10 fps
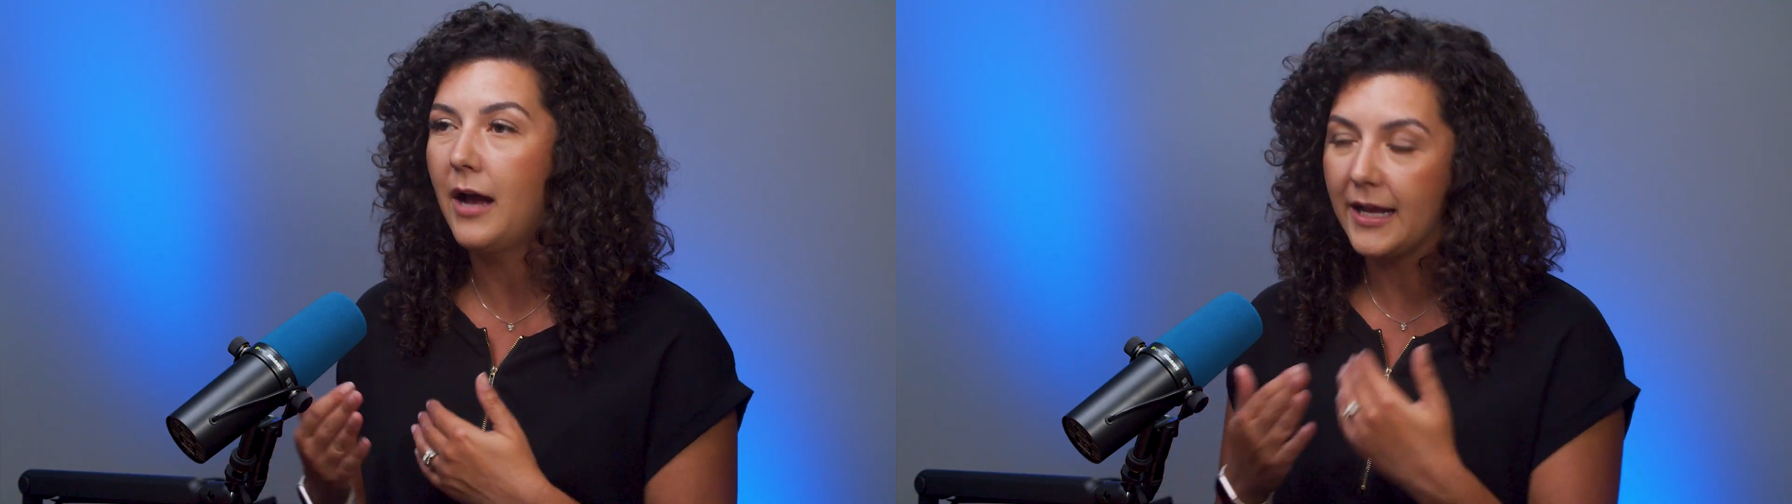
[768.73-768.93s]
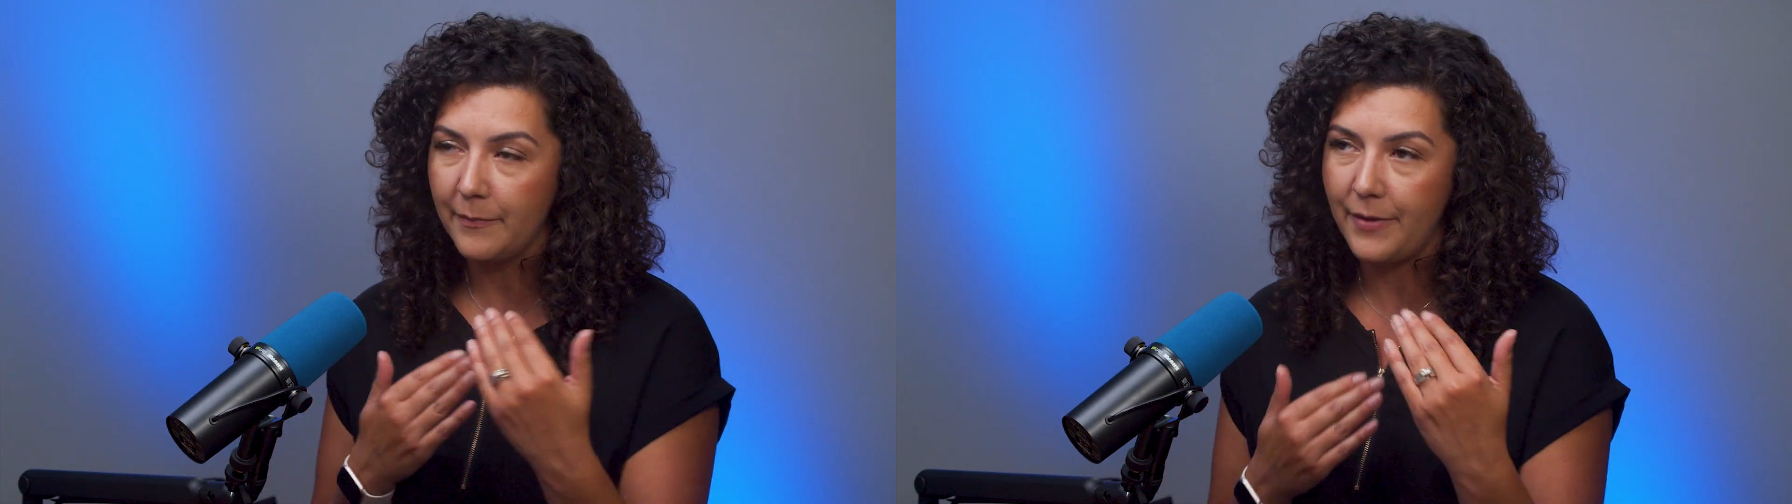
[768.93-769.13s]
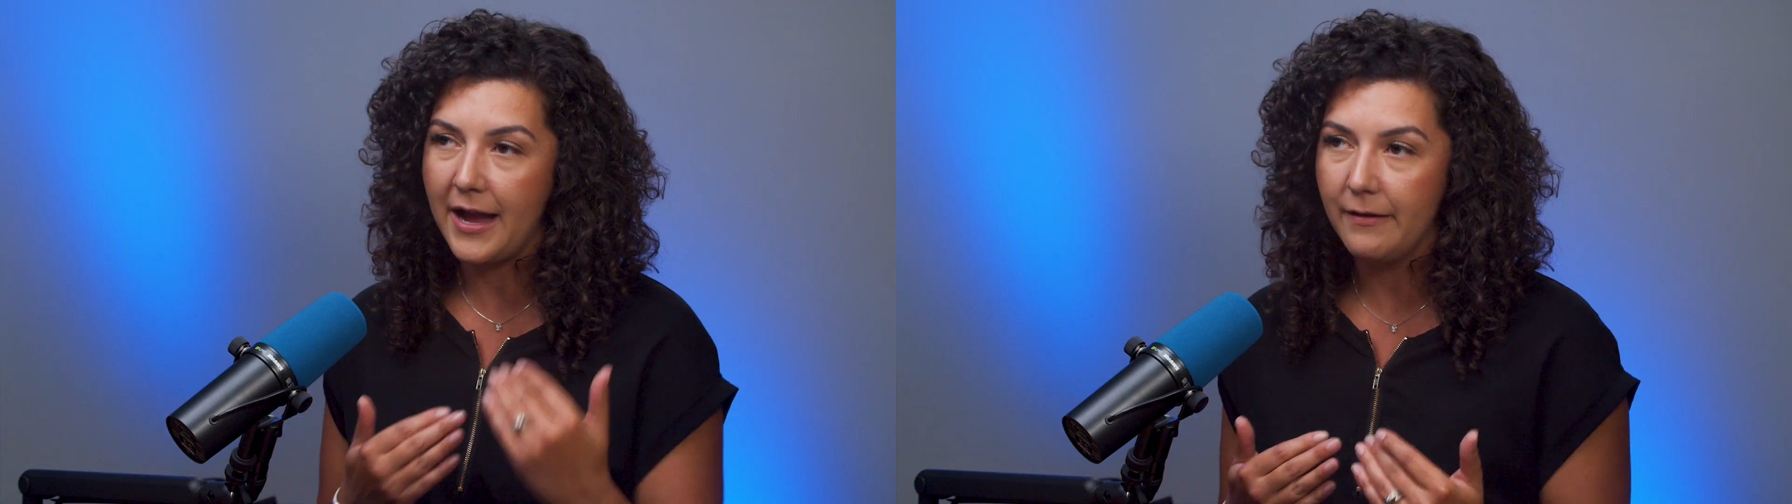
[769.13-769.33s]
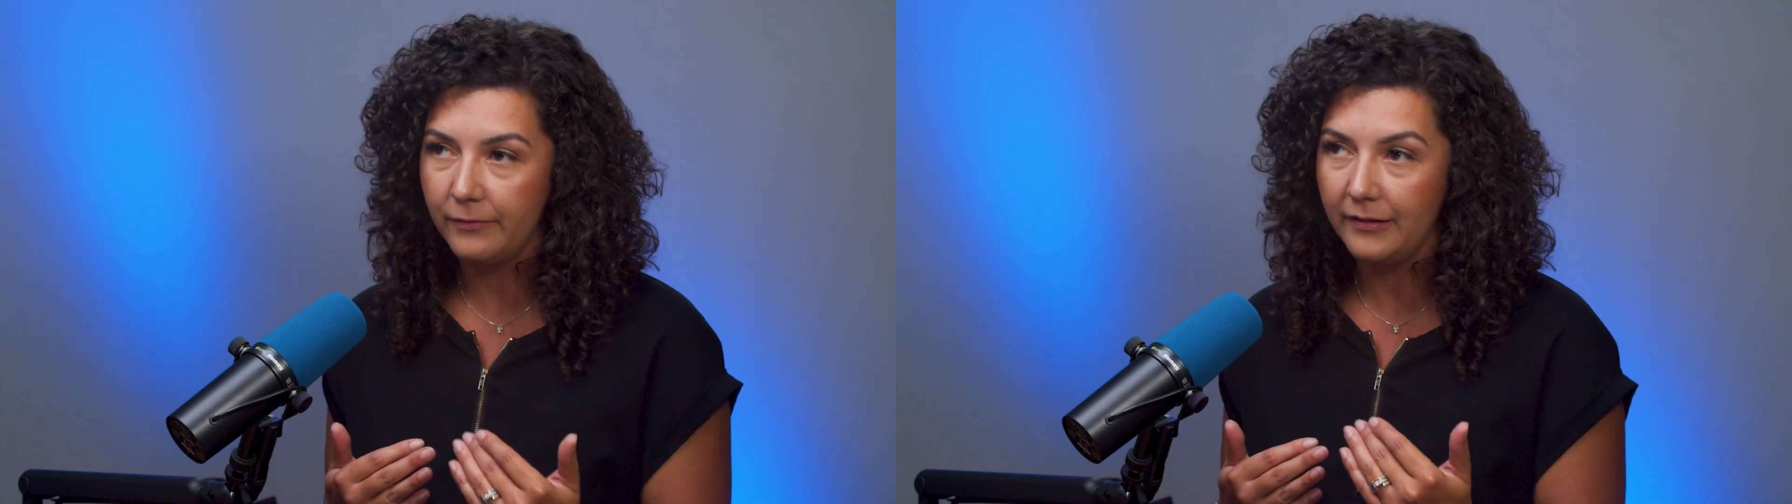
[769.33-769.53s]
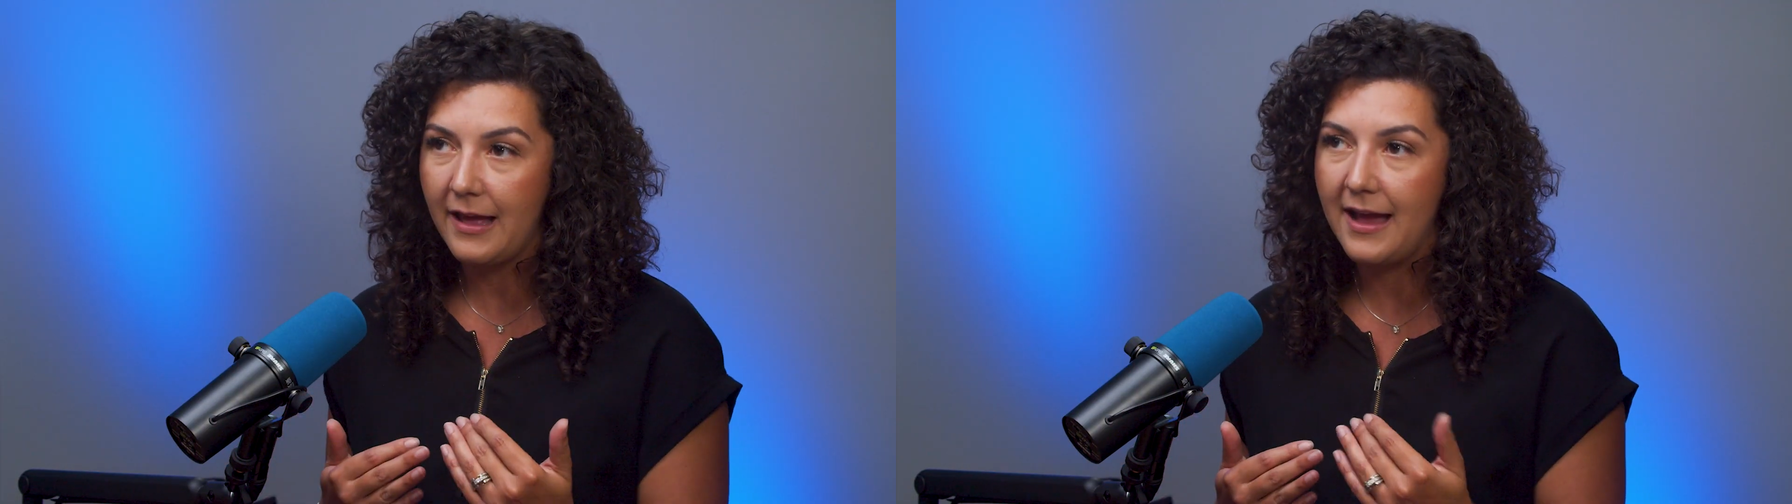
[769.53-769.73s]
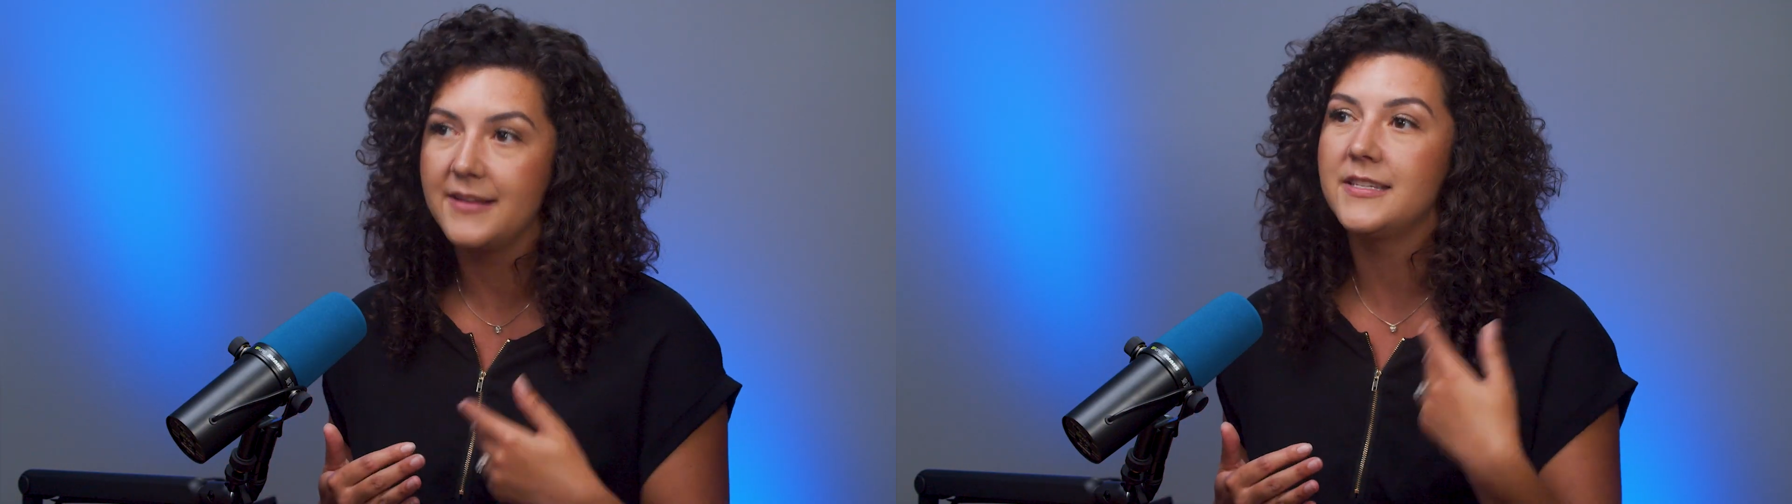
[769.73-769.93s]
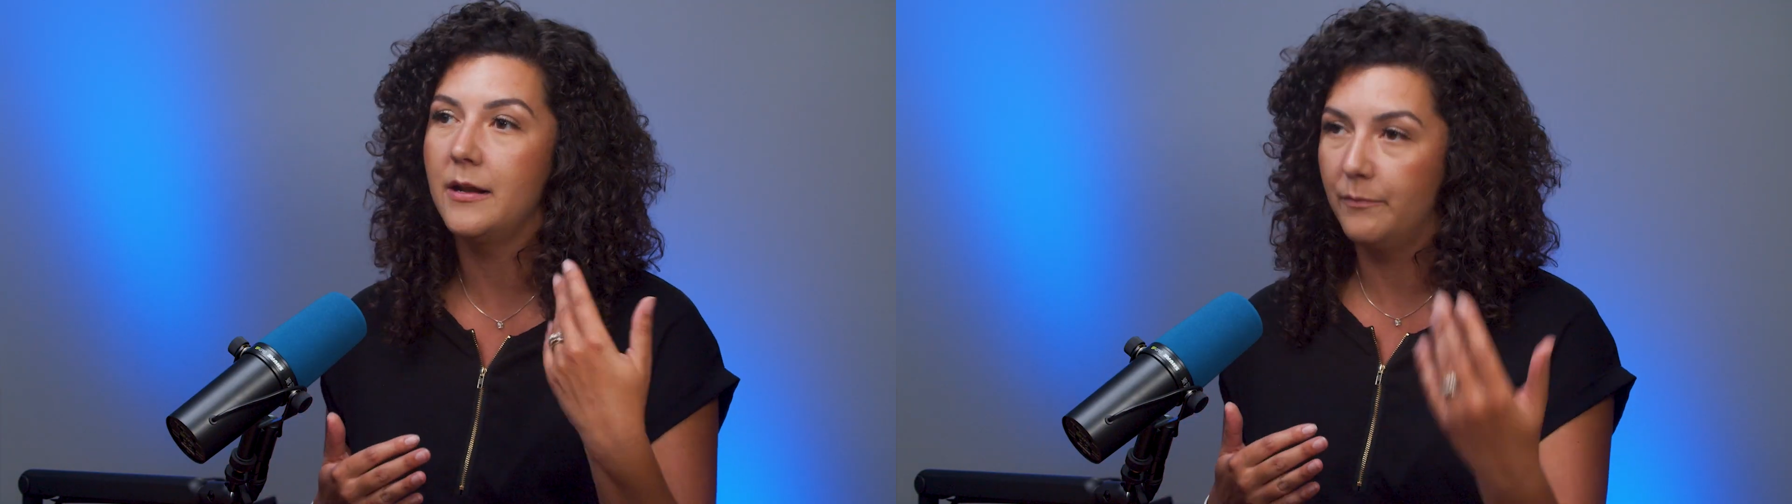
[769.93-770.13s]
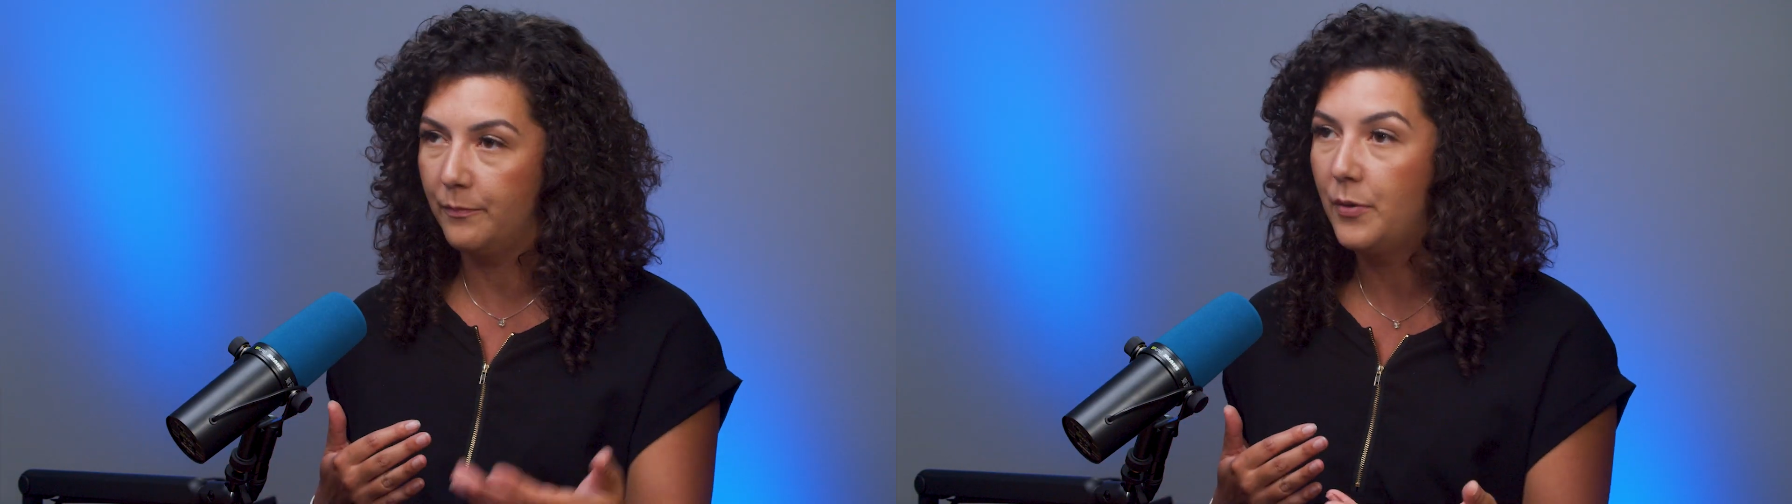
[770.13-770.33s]
I can buy it for less
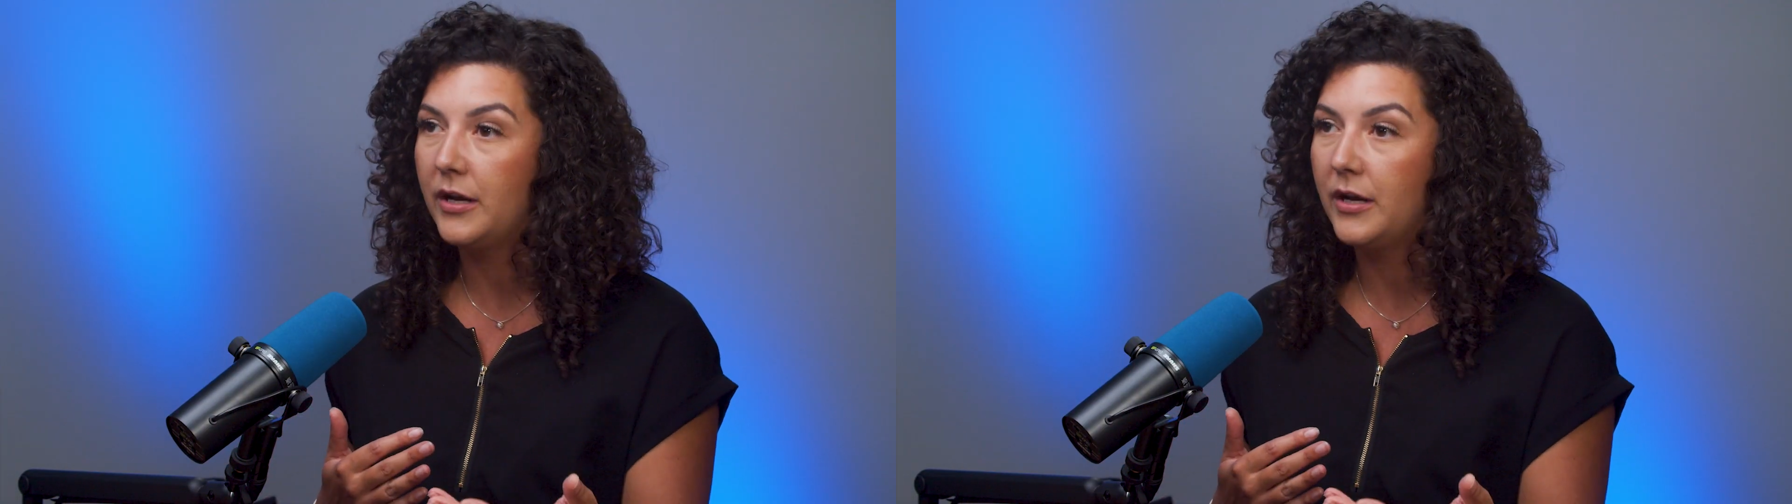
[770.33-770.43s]
and